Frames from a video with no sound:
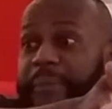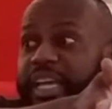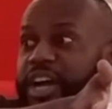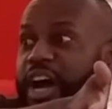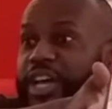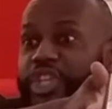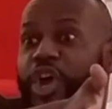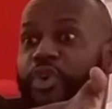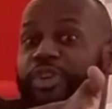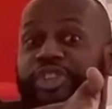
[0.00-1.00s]
Because
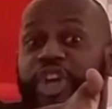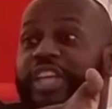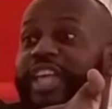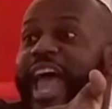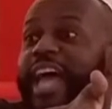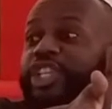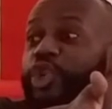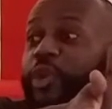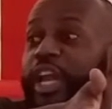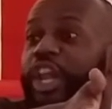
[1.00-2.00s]
just
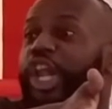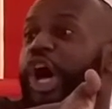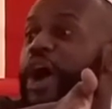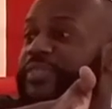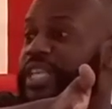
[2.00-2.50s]
as you can love